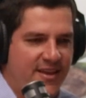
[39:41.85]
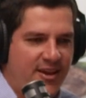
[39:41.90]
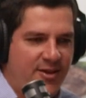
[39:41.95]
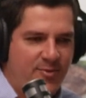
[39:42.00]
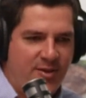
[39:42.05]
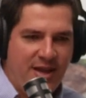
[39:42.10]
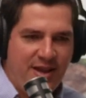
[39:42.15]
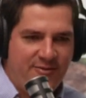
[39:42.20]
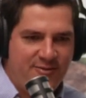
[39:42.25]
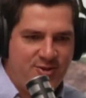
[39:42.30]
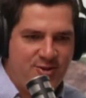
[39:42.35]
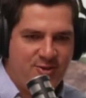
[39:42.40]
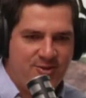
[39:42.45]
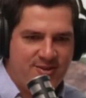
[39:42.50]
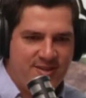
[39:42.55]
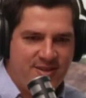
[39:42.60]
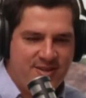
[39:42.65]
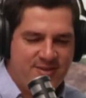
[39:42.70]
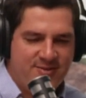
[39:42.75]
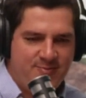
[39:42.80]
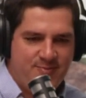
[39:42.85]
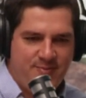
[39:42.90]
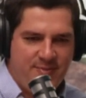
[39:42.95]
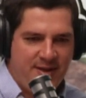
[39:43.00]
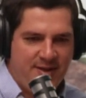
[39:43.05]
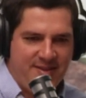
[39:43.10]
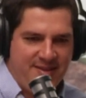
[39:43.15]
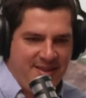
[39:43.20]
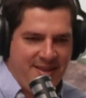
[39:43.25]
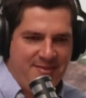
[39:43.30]
I mean, I've joked this.
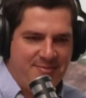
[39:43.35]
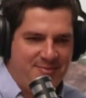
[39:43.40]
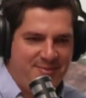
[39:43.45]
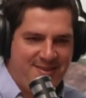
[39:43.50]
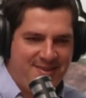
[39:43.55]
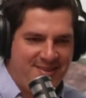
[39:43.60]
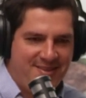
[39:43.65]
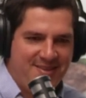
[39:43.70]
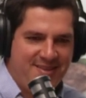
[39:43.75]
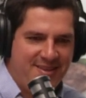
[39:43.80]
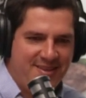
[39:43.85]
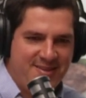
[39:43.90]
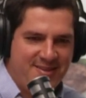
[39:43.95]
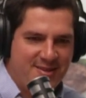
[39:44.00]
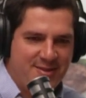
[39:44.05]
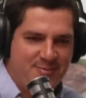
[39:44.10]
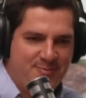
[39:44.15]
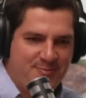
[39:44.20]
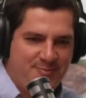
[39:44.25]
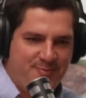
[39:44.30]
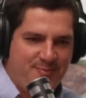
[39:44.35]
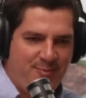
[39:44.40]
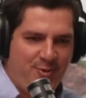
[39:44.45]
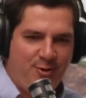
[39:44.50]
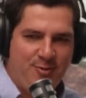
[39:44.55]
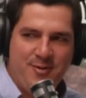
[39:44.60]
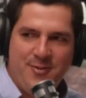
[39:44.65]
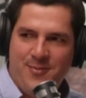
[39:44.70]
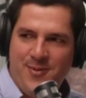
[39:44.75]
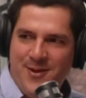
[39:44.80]
This is
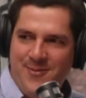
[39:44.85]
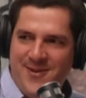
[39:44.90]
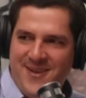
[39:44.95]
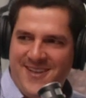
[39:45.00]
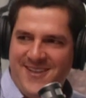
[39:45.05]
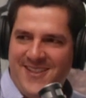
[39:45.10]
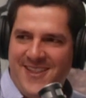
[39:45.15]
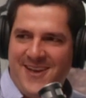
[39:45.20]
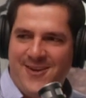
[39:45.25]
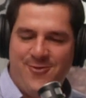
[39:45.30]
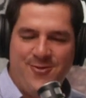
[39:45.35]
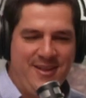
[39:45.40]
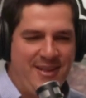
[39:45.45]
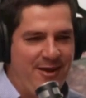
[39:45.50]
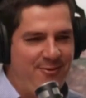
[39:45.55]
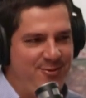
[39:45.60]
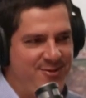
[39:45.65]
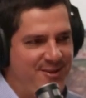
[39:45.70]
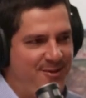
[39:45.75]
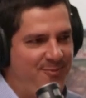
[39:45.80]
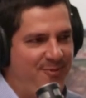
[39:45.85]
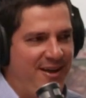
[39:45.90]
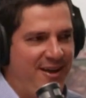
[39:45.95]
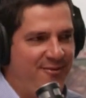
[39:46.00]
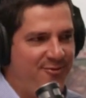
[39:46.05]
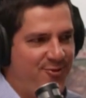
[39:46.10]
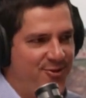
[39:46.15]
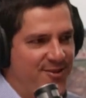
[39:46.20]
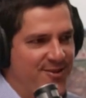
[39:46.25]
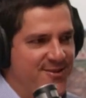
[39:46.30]
probably public. Like when I was
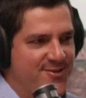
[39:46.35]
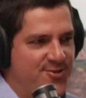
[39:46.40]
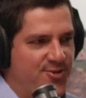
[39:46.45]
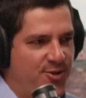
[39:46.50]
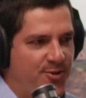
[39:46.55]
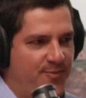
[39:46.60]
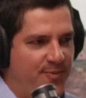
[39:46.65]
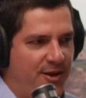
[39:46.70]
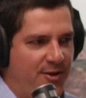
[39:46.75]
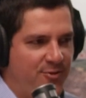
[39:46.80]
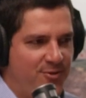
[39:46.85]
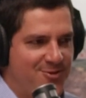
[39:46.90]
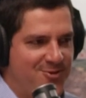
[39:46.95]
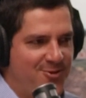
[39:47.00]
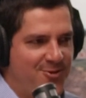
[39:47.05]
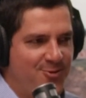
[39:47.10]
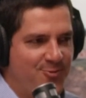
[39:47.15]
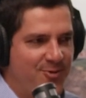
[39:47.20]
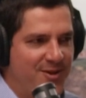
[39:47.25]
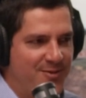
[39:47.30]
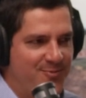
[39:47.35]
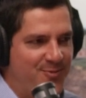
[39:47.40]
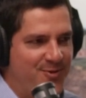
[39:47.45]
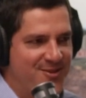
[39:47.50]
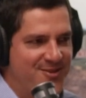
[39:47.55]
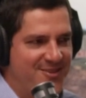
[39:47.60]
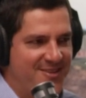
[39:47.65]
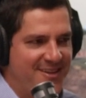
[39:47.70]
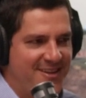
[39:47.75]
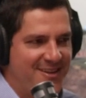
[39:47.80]
applying for this job, there was only one
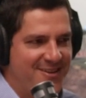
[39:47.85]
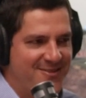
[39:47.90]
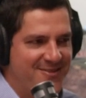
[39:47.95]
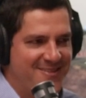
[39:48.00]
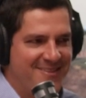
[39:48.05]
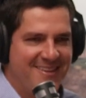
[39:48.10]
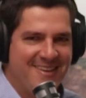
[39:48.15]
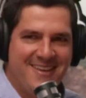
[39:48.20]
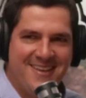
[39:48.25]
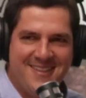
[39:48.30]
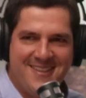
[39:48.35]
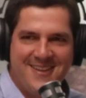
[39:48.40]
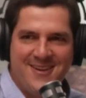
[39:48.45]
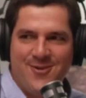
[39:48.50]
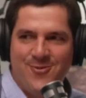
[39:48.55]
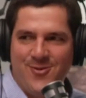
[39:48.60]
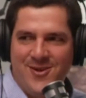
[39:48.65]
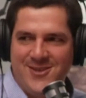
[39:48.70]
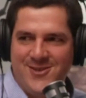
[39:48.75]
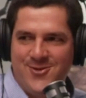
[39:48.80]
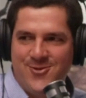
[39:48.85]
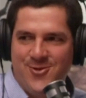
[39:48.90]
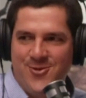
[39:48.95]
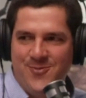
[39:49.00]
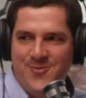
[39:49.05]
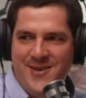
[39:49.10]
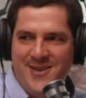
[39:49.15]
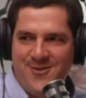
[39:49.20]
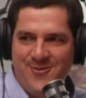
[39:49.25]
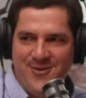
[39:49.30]
person that I didn't want to
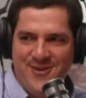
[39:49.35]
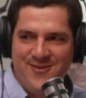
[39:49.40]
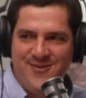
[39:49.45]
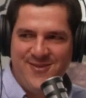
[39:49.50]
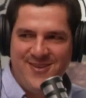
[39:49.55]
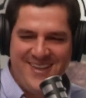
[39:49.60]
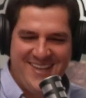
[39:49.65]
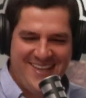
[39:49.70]
compete with.